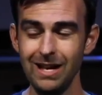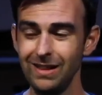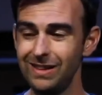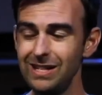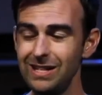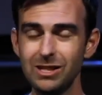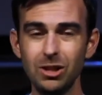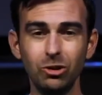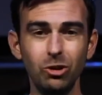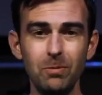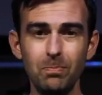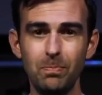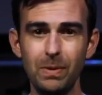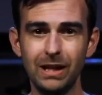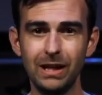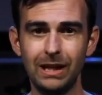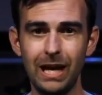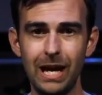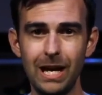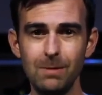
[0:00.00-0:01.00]
These
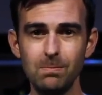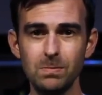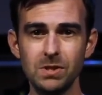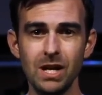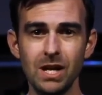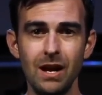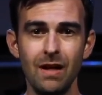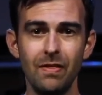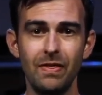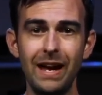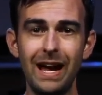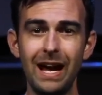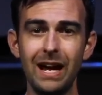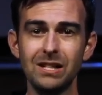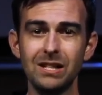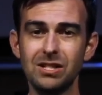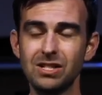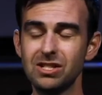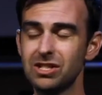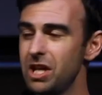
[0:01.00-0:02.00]
Olympic Games, they
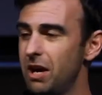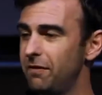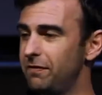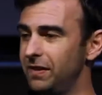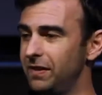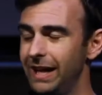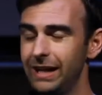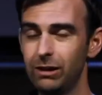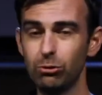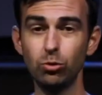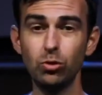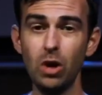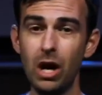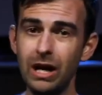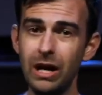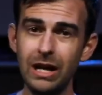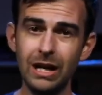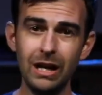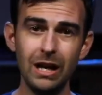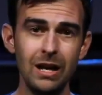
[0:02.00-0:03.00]
had stuff like
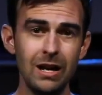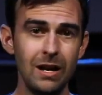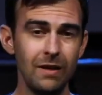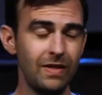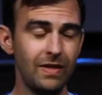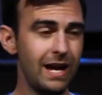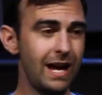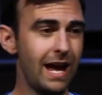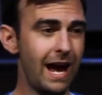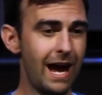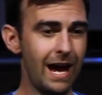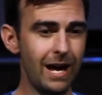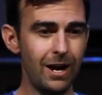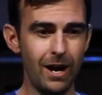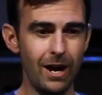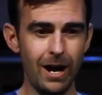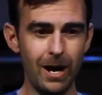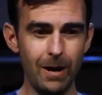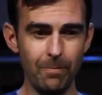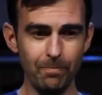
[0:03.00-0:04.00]
running, they had